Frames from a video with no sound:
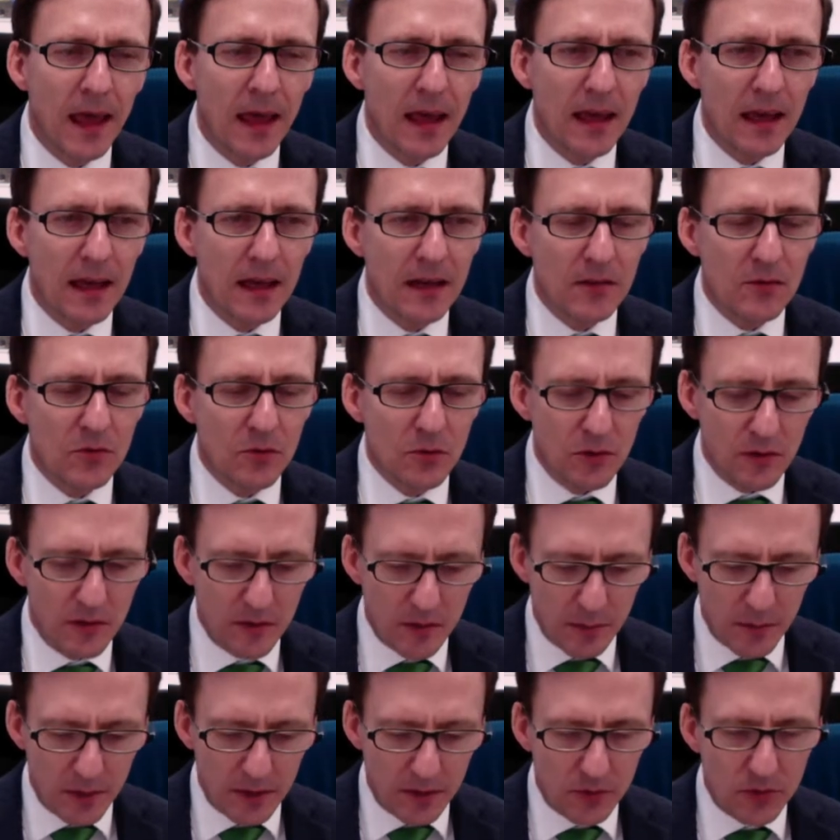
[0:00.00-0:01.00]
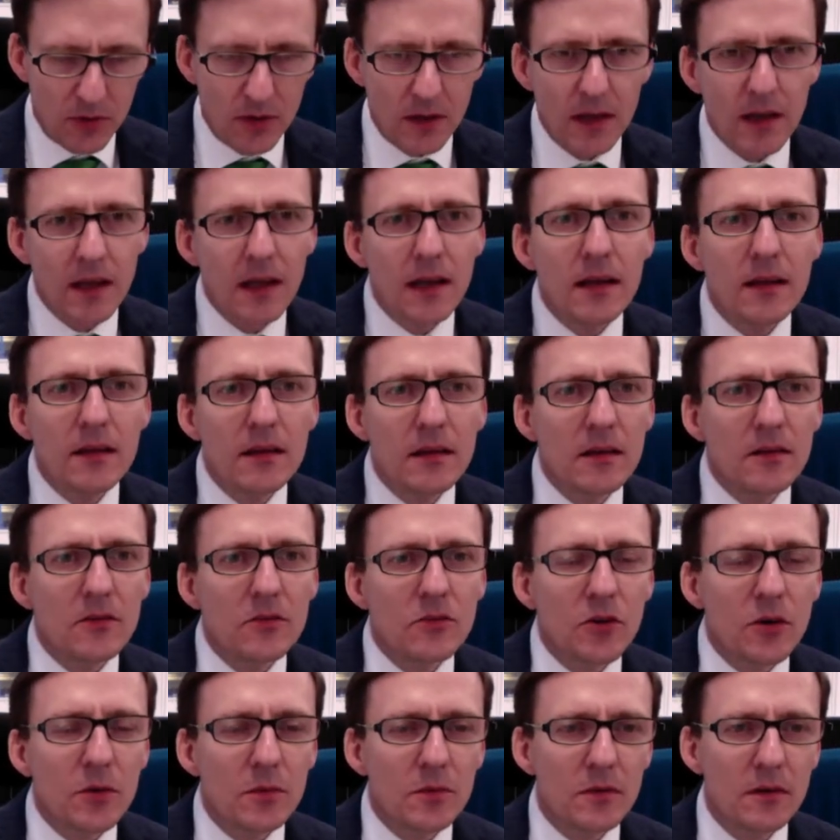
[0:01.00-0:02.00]
It's always a bit tricky in this
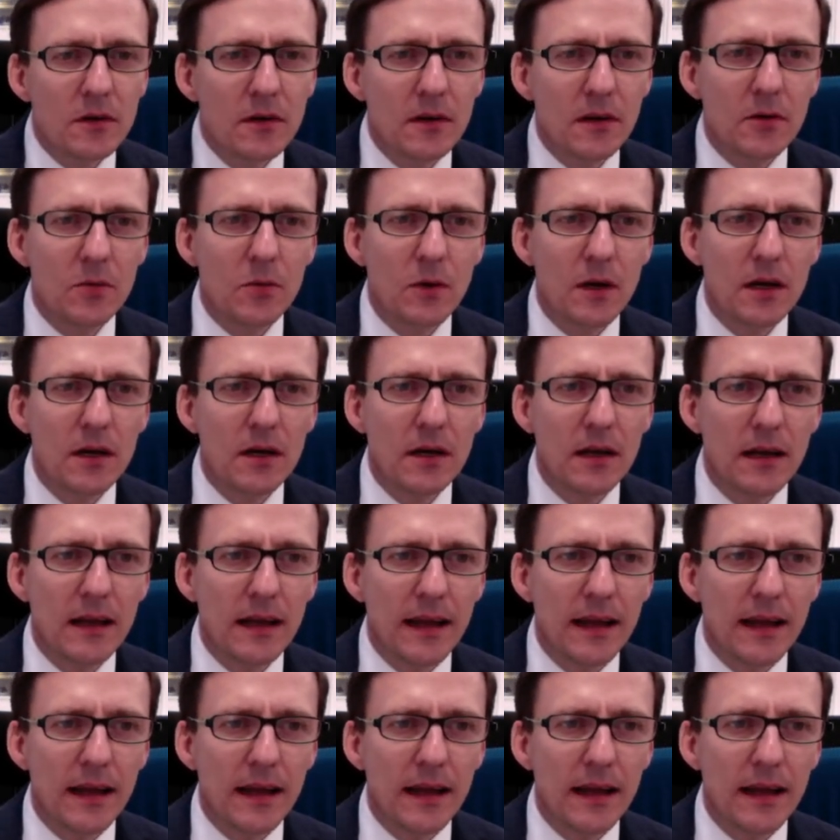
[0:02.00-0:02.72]
job to know when